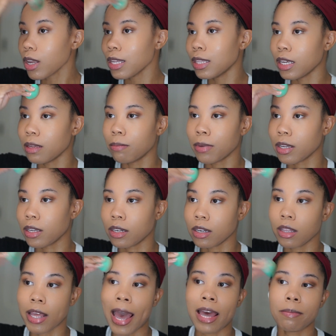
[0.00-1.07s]
the
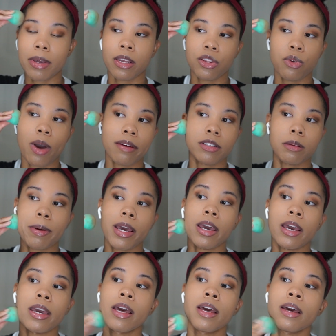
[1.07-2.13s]
admin, you have to
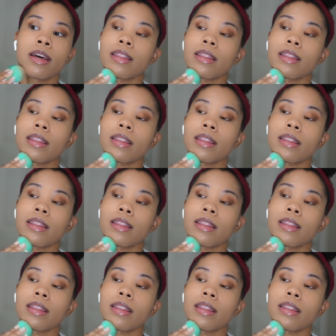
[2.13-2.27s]
pay